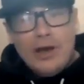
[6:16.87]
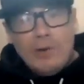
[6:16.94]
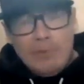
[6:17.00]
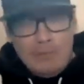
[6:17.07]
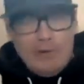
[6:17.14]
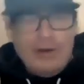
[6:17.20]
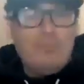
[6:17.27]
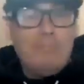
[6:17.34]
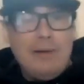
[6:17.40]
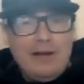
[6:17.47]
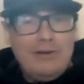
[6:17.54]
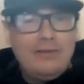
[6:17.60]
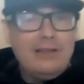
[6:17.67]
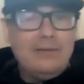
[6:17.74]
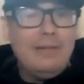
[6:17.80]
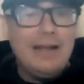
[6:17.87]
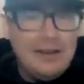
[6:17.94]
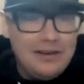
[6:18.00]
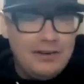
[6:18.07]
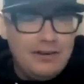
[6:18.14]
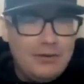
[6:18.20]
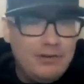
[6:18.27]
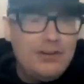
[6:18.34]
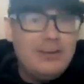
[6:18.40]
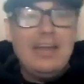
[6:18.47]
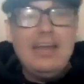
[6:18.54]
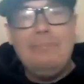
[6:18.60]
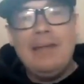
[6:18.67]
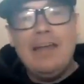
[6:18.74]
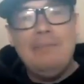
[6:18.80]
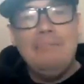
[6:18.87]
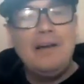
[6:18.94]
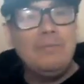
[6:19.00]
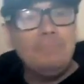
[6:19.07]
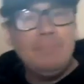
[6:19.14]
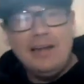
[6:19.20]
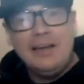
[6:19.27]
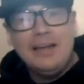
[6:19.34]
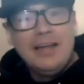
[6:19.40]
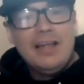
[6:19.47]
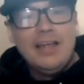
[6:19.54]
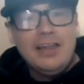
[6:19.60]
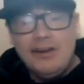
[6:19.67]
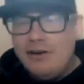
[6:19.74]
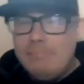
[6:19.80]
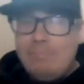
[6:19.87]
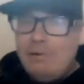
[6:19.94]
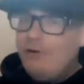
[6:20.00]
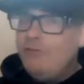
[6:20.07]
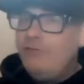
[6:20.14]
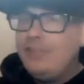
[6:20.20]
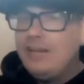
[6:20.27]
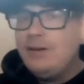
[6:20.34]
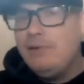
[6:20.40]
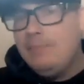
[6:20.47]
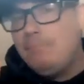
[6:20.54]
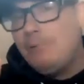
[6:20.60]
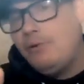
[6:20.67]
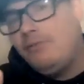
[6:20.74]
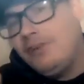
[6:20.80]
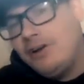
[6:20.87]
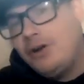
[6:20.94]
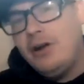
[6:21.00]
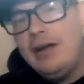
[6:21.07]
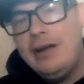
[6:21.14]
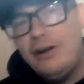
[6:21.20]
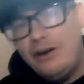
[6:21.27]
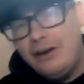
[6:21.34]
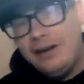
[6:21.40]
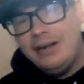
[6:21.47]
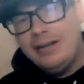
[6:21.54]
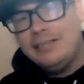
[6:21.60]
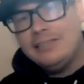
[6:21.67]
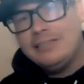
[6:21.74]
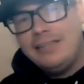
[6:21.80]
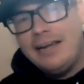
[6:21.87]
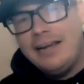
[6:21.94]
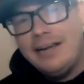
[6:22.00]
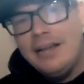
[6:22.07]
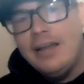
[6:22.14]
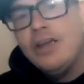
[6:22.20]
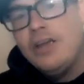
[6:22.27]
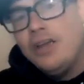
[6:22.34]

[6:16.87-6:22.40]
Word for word: when we were building, man, you know, your name came up, and you know, both thing we both agree on is that